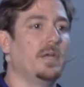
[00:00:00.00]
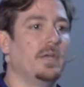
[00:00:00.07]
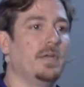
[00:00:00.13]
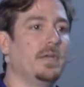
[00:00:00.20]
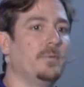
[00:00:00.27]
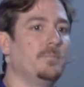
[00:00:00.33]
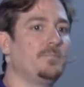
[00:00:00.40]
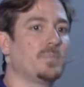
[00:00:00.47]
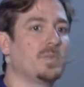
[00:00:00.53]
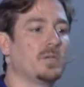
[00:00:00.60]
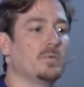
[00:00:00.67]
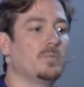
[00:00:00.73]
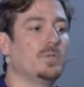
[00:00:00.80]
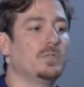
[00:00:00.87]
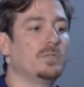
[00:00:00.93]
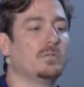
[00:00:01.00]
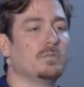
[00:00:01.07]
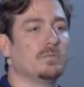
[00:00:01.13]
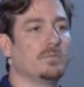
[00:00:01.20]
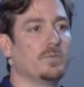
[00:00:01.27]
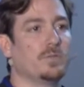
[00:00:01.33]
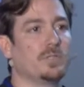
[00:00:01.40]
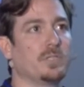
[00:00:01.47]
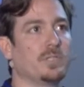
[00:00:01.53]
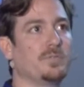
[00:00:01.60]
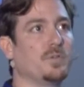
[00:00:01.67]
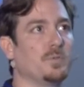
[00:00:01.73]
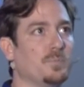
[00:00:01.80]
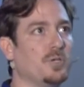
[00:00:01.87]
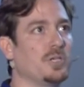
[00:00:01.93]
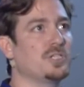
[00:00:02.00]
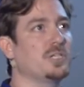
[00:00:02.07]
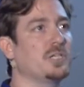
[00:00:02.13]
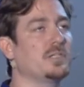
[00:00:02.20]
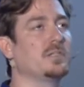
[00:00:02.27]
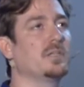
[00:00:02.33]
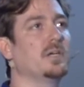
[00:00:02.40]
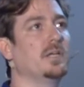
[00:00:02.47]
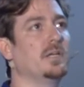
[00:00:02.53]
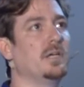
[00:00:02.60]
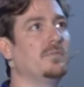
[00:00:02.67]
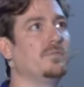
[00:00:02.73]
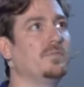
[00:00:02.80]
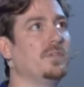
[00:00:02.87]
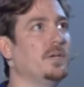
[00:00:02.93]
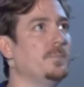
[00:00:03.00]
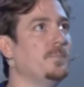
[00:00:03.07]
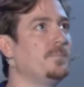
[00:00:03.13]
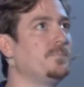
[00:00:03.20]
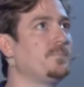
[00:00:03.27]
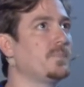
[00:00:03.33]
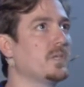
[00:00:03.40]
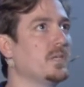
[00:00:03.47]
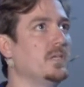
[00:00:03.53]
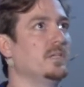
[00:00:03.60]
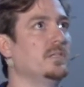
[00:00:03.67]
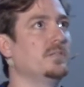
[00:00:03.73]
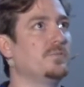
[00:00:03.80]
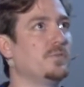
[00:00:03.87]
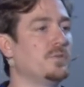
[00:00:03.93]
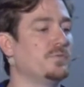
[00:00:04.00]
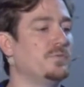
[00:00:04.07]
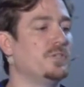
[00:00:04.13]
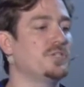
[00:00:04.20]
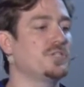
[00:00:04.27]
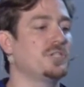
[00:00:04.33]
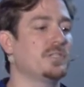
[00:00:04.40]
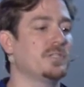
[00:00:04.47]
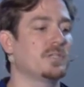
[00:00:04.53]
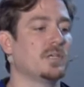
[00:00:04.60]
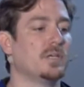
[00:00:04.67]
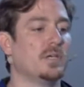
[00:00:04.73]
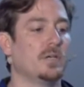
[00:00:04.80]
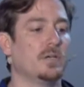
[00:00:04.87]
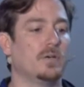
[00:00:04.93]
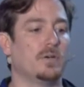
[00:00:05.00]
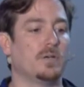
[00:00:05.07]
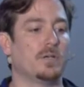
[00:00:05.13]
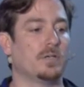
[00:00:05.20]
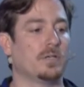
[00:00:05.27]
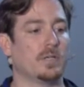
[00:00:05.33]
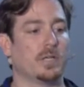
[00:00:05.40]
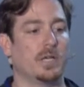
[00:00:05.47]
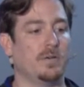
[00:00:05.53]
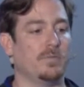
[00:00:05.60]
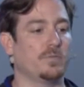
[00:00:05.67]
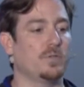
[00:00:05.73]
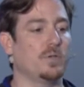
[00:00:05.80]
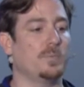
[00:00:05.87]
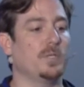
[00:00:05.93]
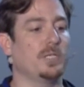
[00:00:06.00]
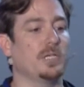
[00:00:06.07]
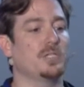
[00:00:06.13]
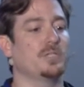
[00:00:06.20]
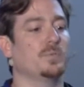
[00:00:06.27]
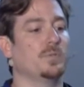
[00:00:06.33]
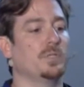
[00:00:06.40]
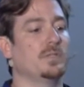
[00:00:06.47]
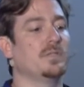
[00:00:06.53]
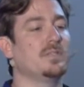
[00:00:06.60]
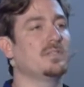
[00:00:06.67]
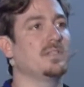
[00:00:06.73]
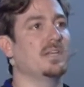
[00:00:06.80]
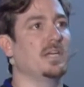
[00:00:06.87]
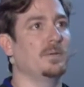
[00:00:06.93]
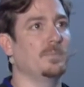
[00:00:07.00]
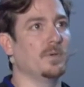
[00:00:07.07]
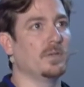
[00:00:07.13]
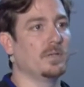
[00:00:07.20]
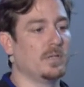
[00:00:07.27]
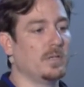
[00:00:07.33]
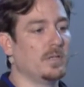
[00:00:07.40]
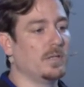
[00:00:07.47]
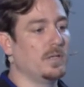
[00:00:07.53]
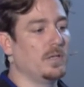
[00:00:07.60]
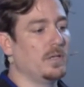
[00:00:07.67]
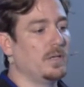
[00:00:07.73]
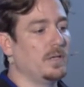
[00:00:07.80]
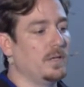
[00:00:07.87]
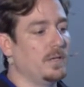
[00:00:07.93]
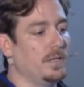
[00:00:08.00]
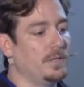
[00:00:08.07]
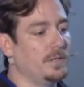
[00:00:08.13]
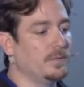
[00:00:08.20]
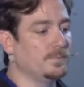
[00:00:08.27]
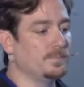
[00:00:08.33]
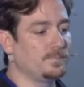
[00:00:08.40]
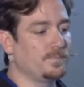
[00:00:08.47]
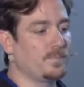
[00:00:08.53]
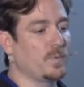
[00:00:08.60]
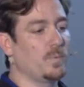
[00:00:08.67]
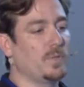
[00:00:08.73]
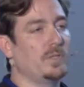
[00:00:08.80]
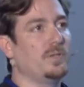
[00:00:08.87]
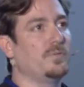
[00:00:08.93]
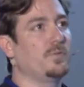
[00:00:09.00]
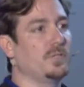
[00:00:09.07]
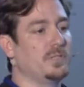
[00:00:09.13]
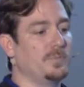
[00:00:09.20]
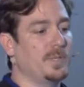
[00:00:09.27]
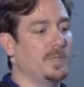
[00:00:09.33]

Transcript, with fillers: um, with for different project and have them in the different versions or have two applications with the same, um, with different